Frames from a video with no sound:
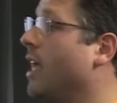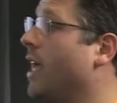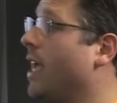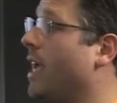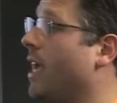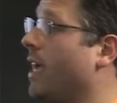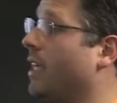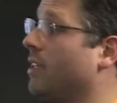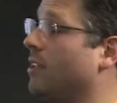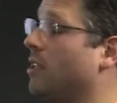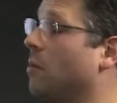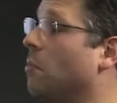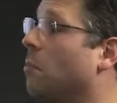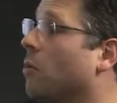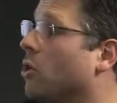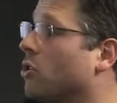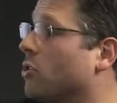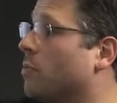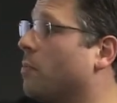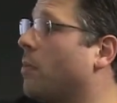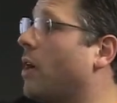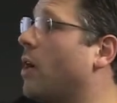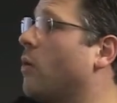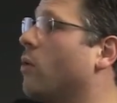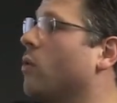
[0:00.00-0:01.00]
And the
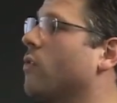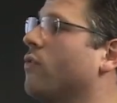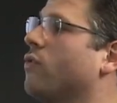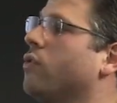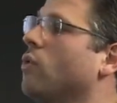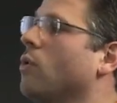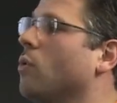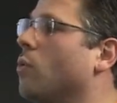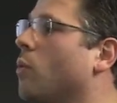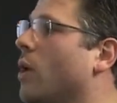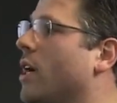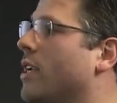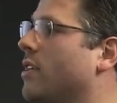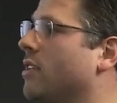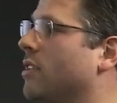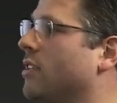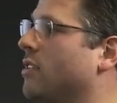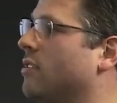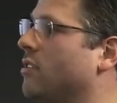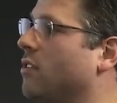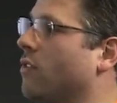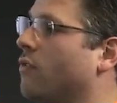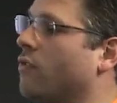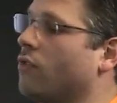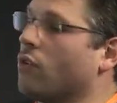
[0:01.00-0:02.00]
most powerful one
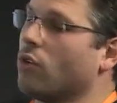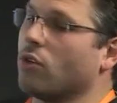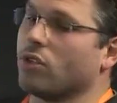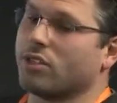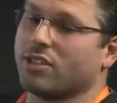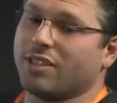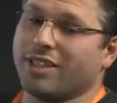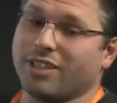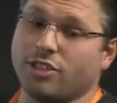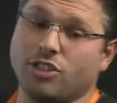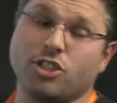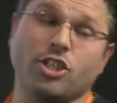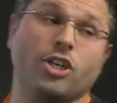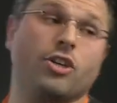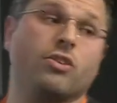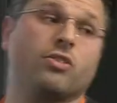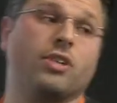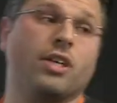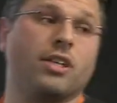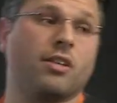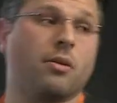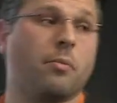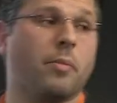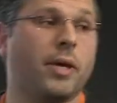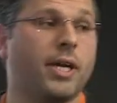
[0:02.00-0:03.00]
is, of course, a
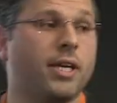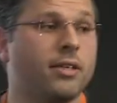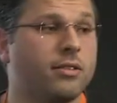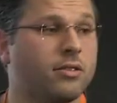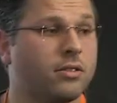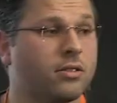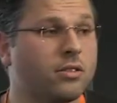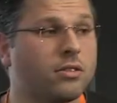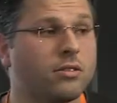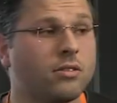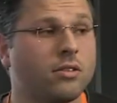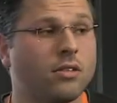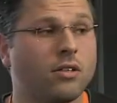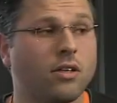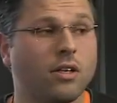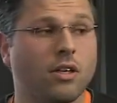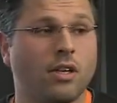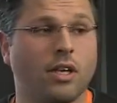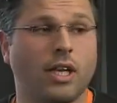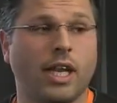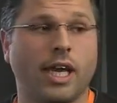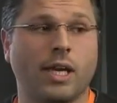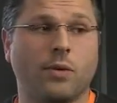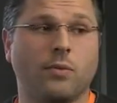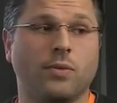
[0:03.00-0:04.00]
geodatabase.
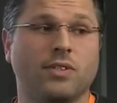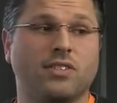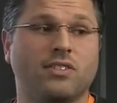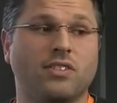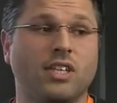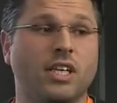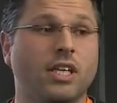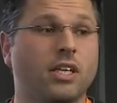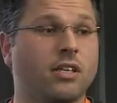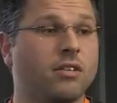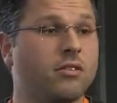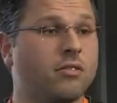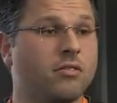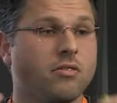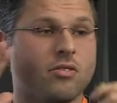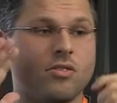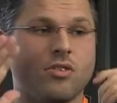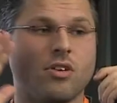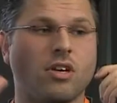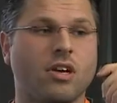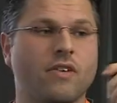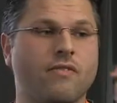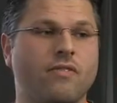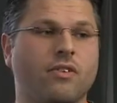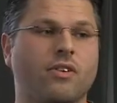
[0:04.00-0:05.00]
Like we've seen,
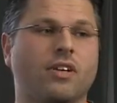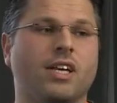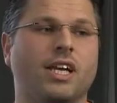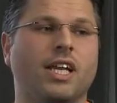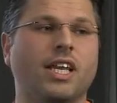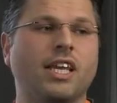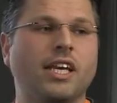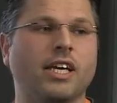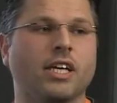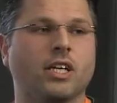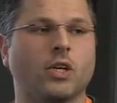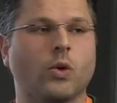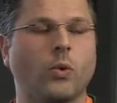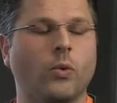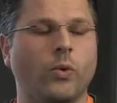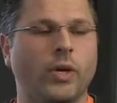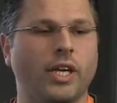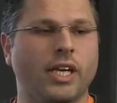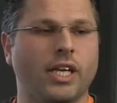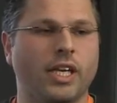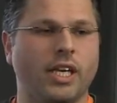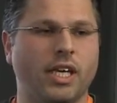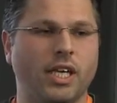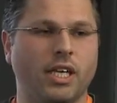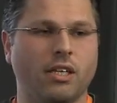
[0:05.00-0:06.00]
you have clear
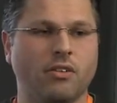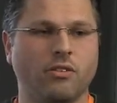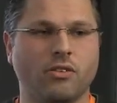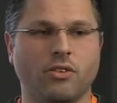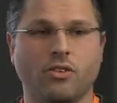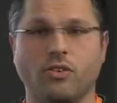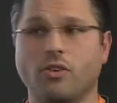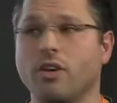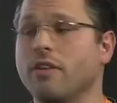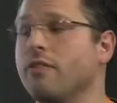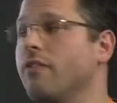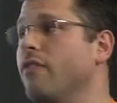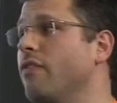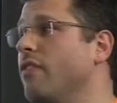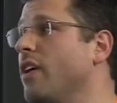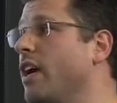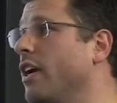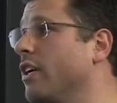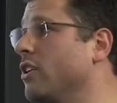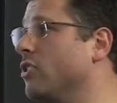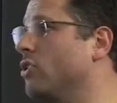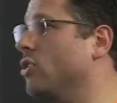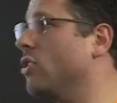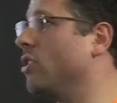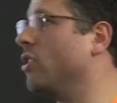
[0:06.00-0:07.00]
query, you have
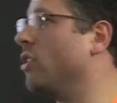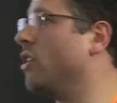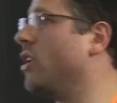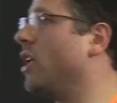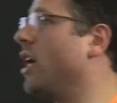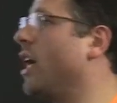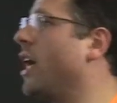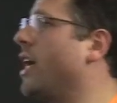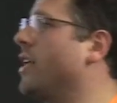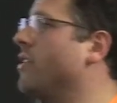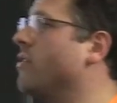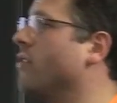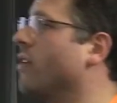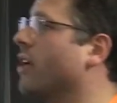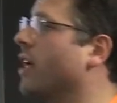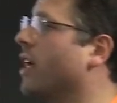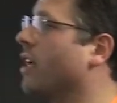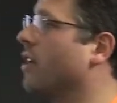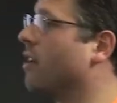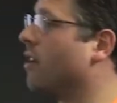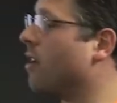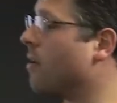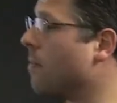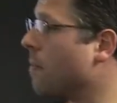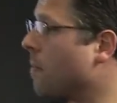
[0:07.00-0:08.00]
function, and you
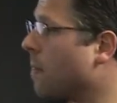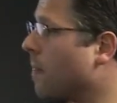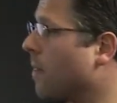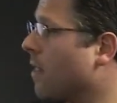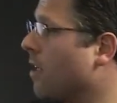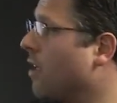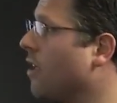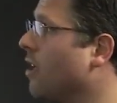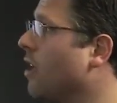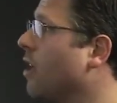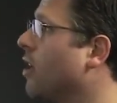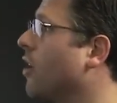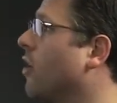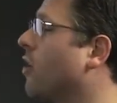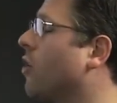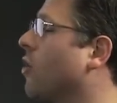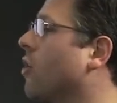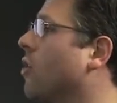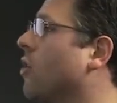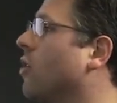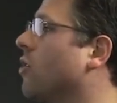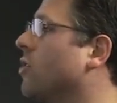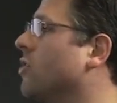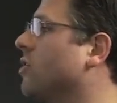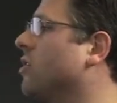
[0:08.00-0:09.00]
can
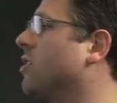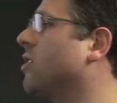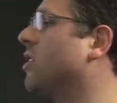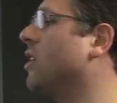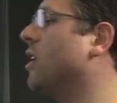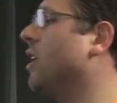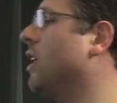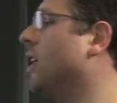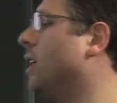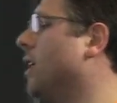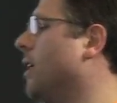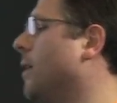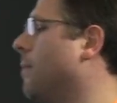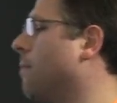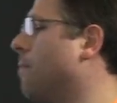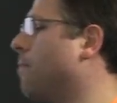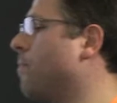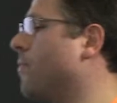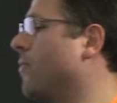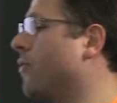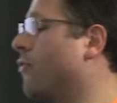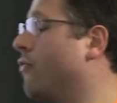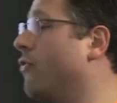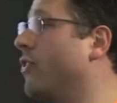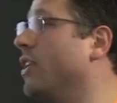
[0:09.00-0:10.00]
cross
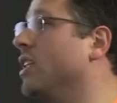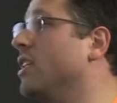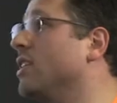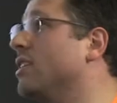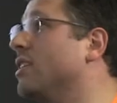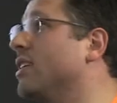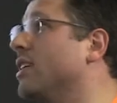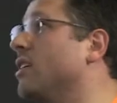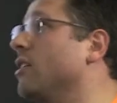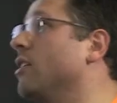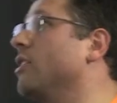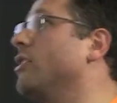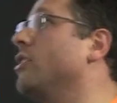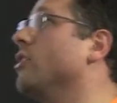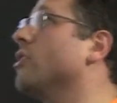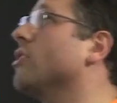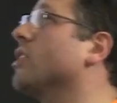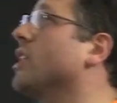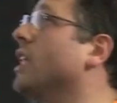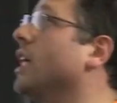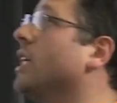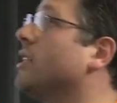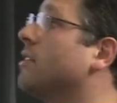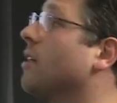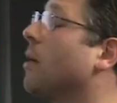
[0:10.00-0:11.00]
filter your
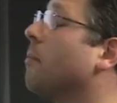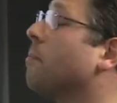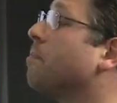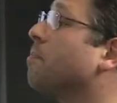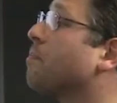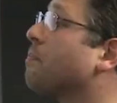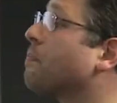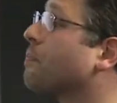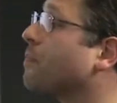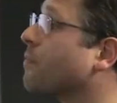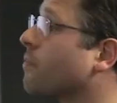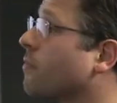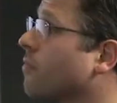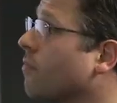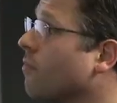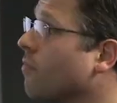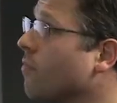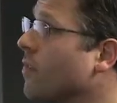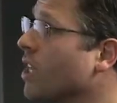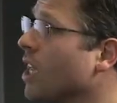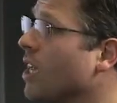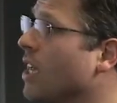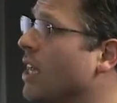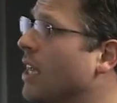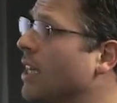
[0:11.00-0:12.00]
data.
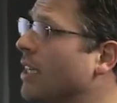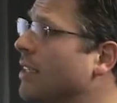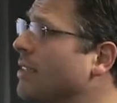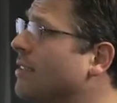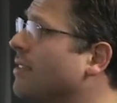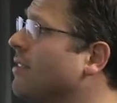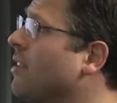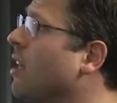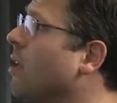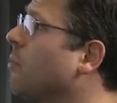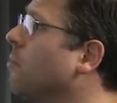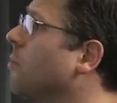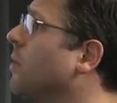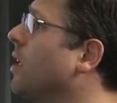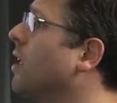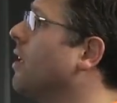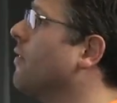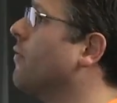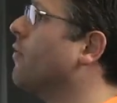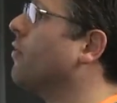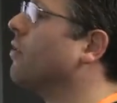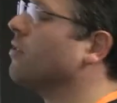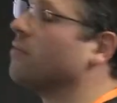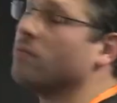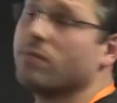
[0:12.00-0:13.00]
Some
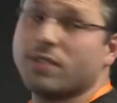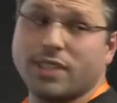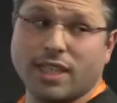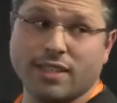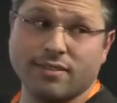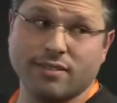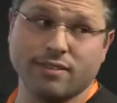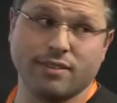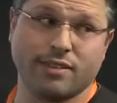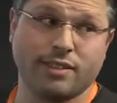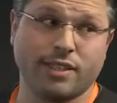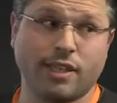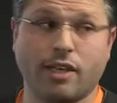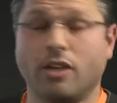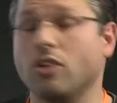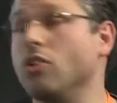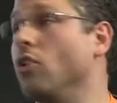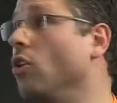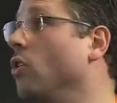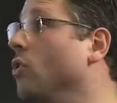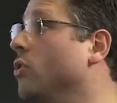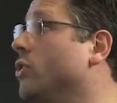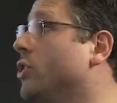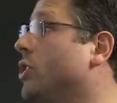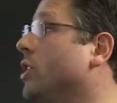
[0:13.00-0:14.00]
front-end
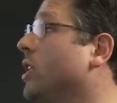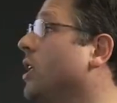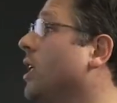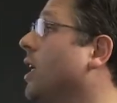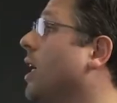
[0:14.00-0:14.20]
technology.